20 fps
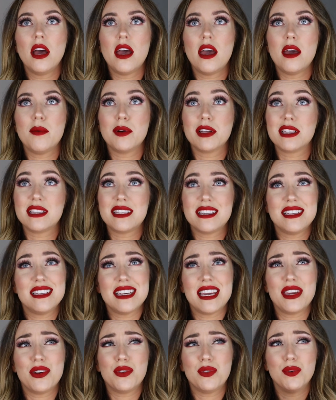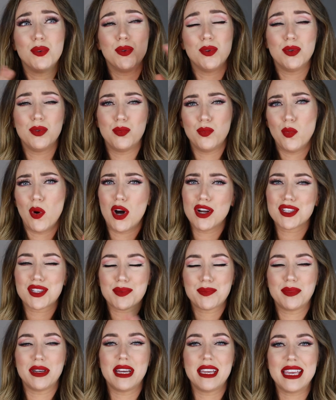on a Sunday or
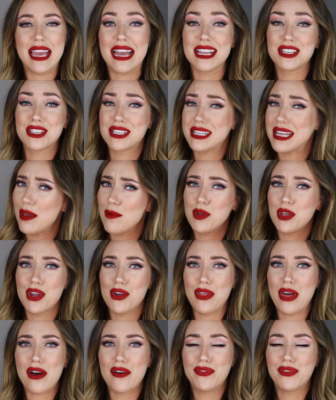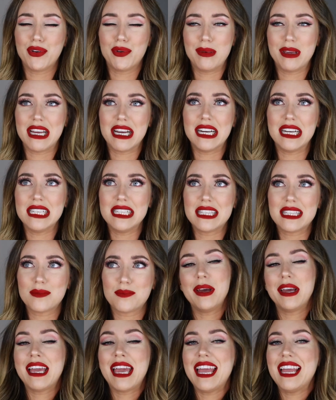what. But yeah, just let me know that for me, guys.
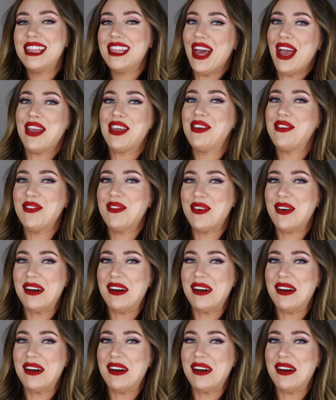But again, thank you for